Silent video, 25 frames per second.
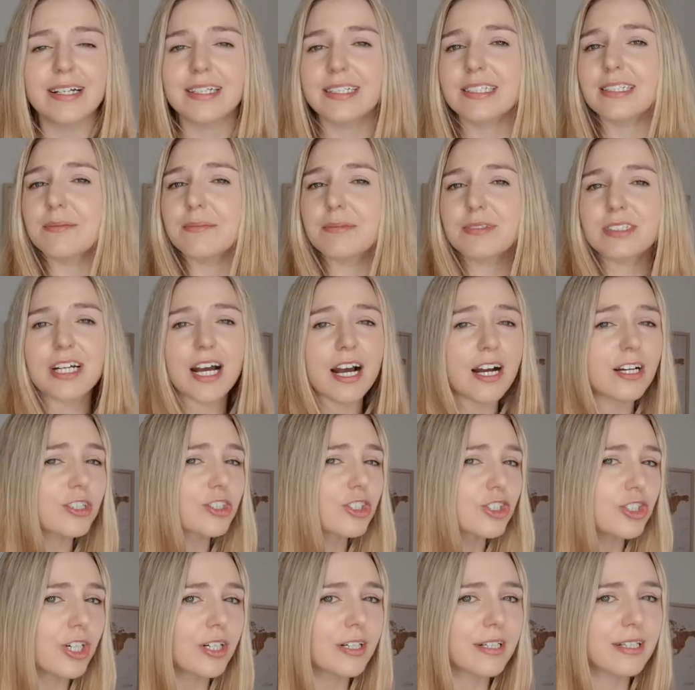some dark
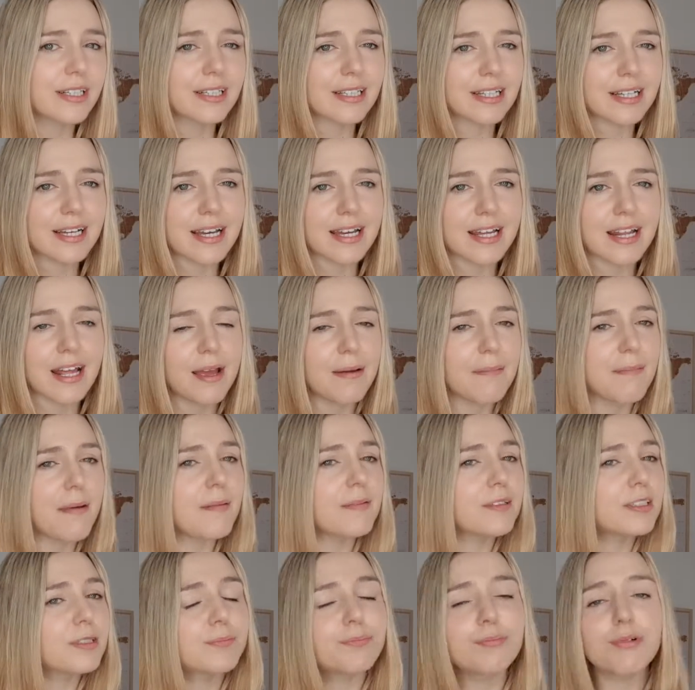chocolate,
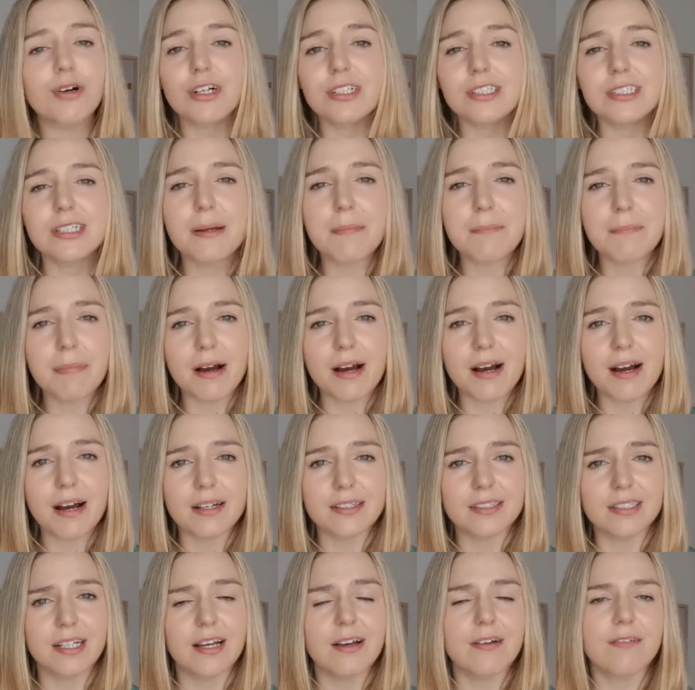maybe some protein bars.